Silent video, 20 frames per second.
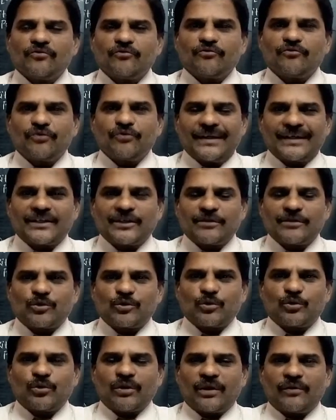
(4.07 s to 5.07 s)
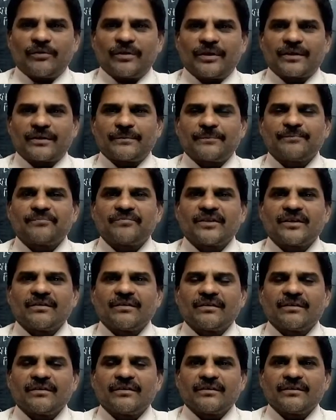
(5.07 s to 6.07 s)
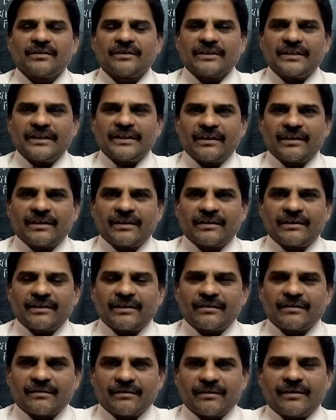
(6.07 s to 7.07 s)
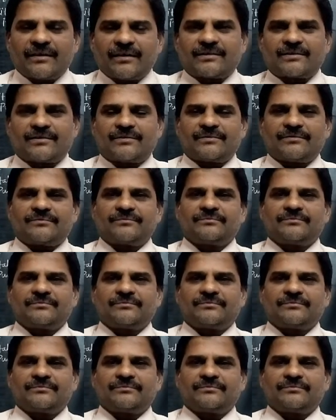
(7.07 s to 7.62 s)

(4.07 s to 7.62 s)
Welcome to our e-learning class.